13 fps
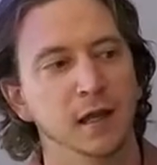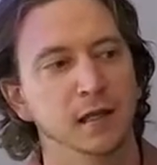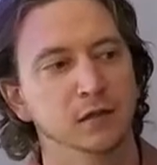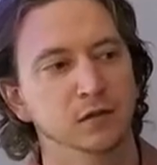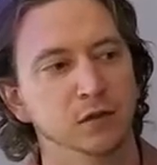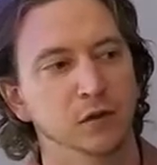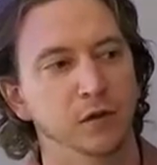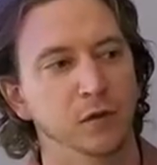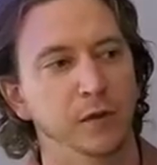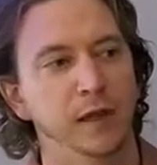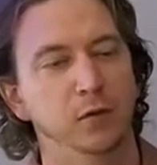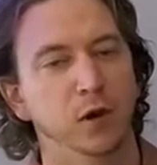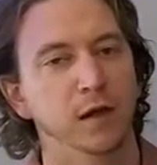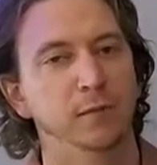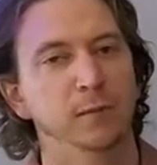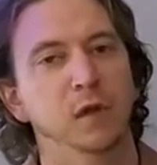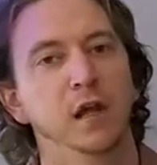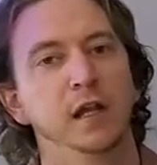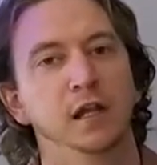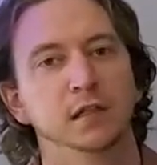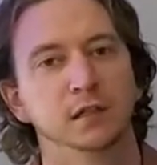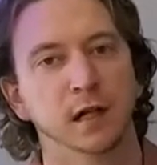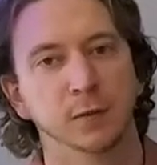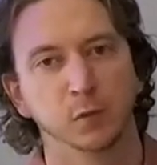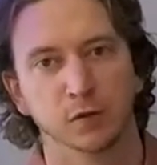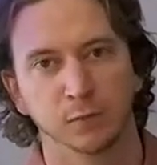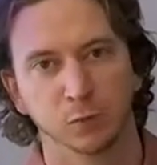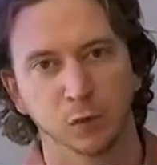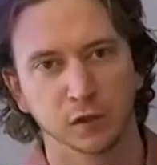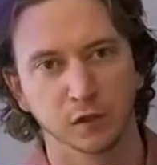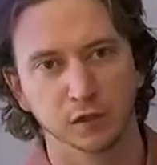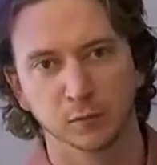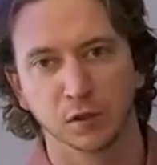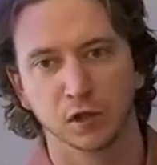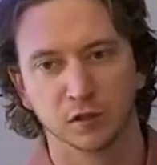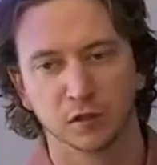So they will have plenty of time to read these books.